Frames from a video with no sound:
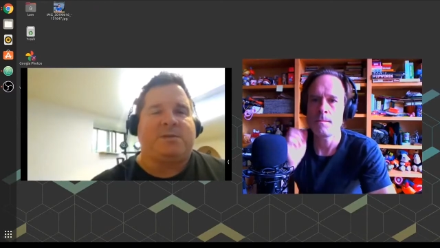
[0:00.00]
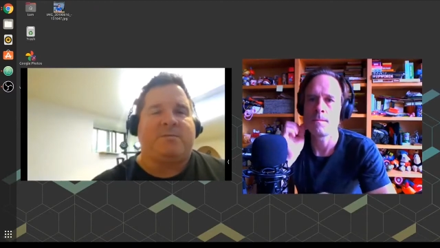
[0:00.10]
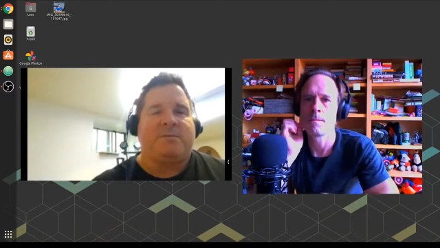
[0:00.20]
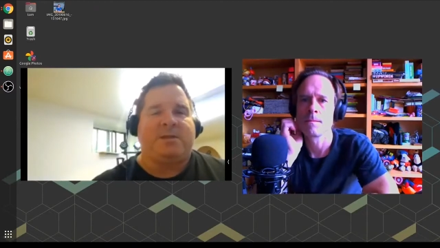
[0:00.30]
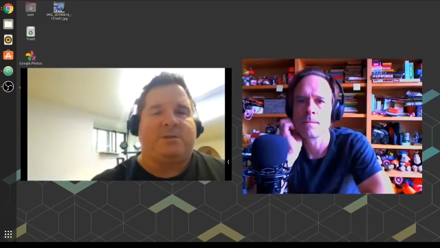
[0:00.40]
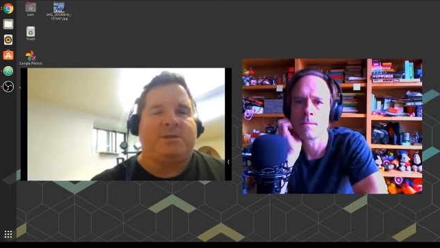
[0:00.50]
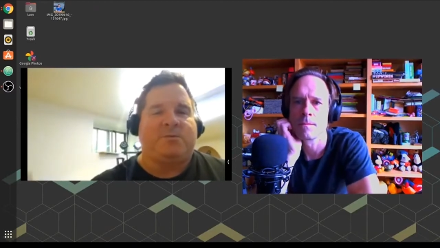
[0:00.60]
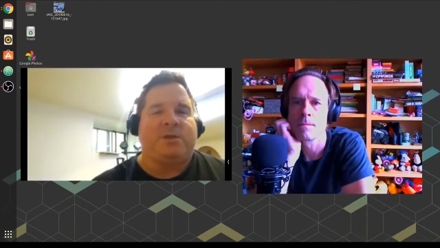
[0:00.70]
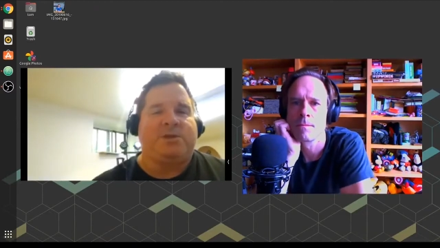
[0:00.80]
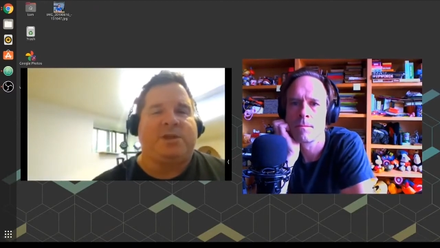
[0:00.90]
Speaker 1: with somebody, they'll
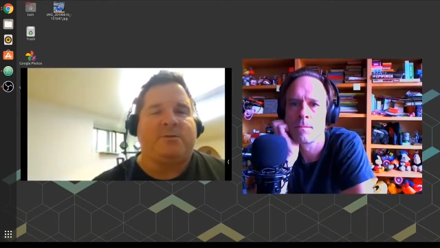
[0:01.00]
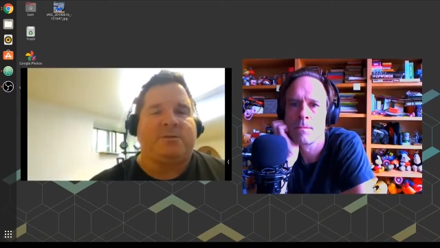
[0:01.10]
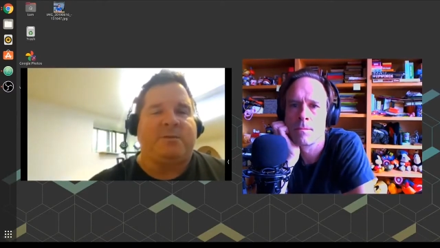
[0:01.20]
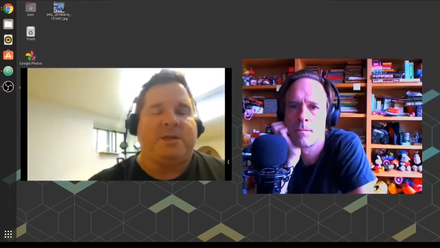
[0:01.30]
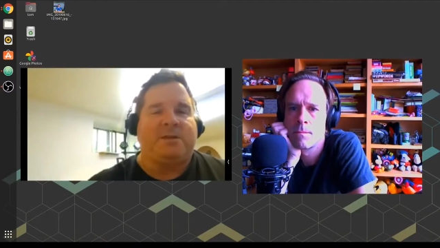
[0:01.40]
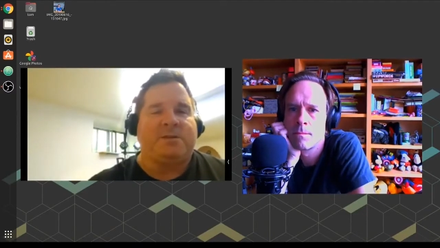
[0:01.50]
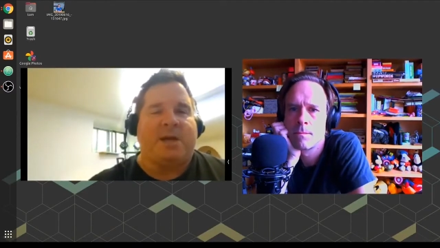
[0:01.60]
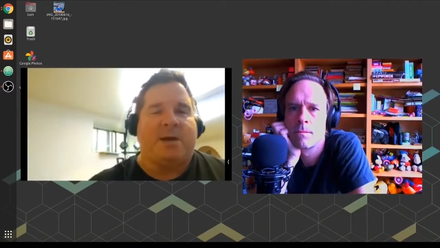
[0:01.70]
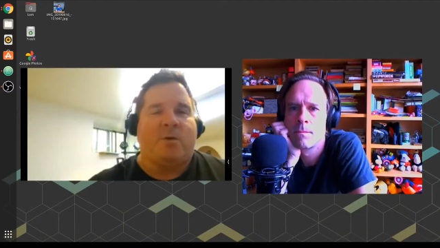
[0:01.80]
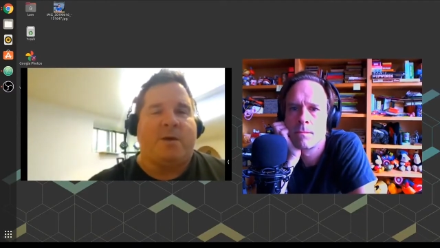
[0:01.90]
just reach out to me. They'll
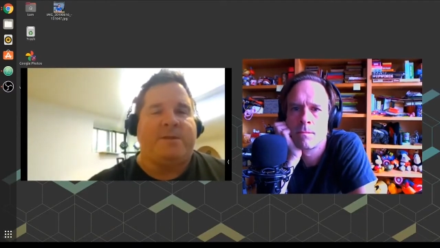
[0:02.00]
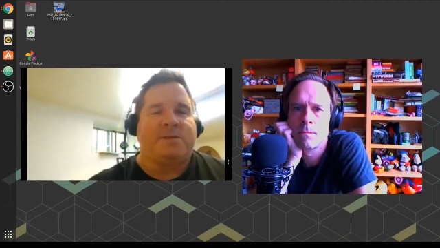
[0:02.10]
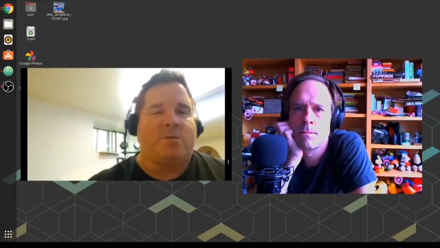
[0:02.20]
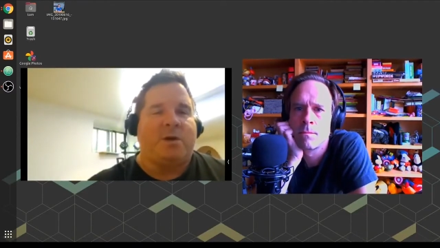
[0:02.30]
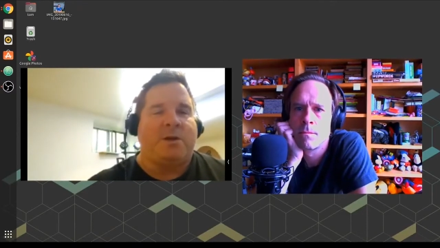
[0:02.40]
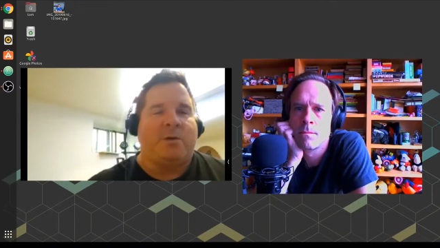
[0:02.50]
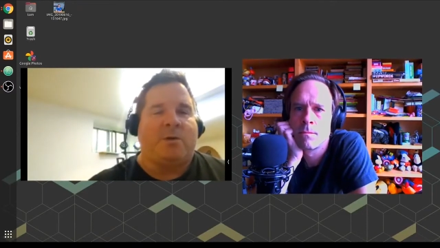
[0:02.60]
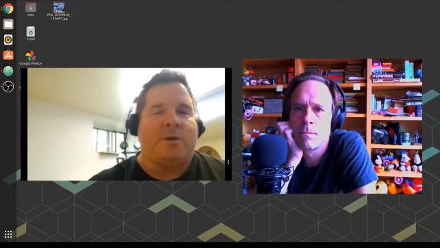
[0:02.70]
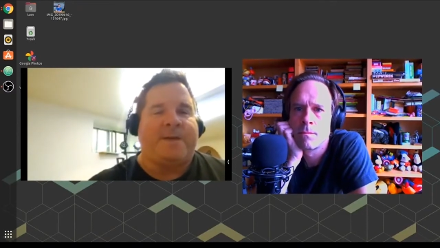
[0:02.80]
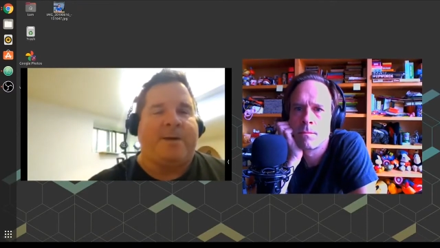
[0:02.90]
say, I want this one, or I
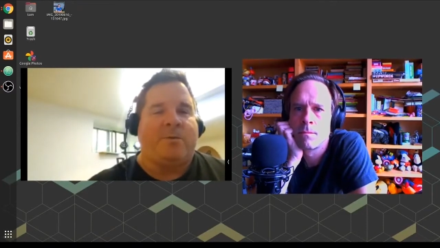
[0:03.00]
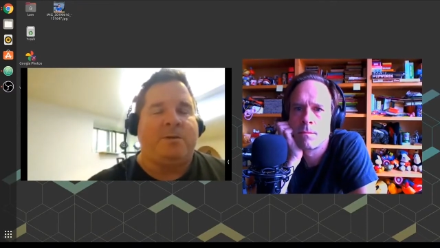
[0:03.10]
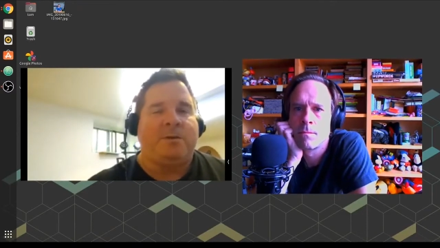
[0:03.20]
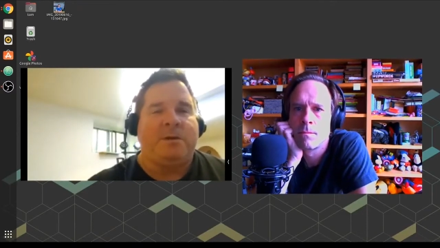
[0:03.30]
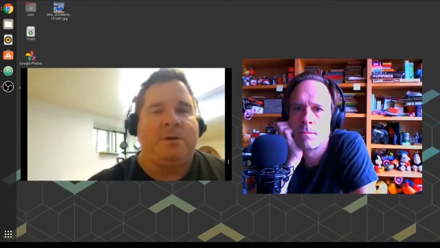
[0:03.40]
want that one.